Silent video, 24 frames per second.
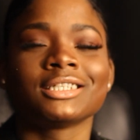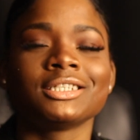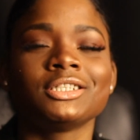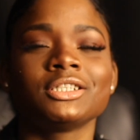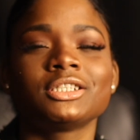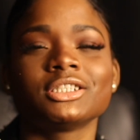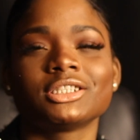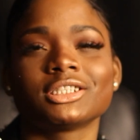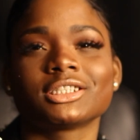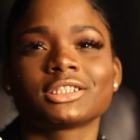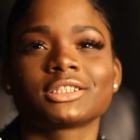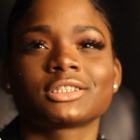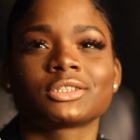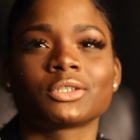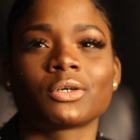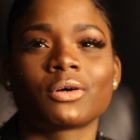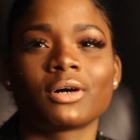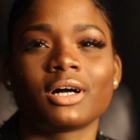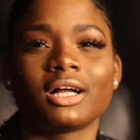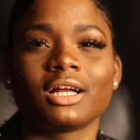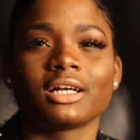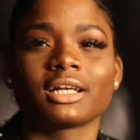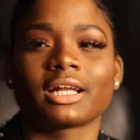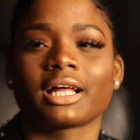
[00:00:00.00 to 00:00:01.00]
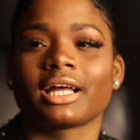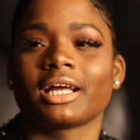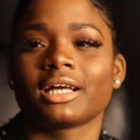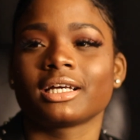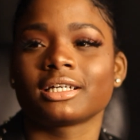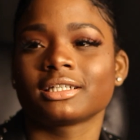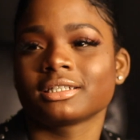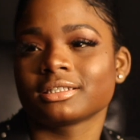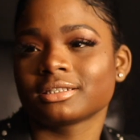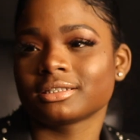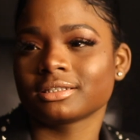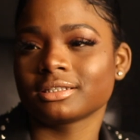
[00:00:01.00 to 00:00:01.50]
Then you could just throw on,
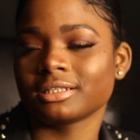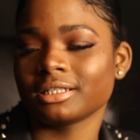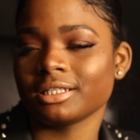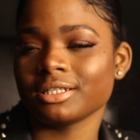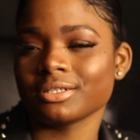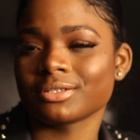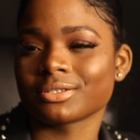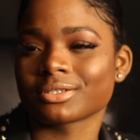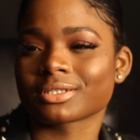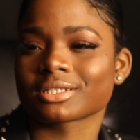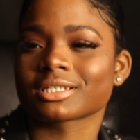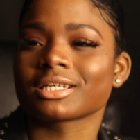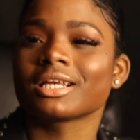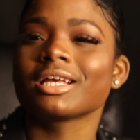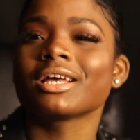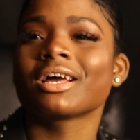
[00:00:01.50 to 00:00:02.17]
like, the heels.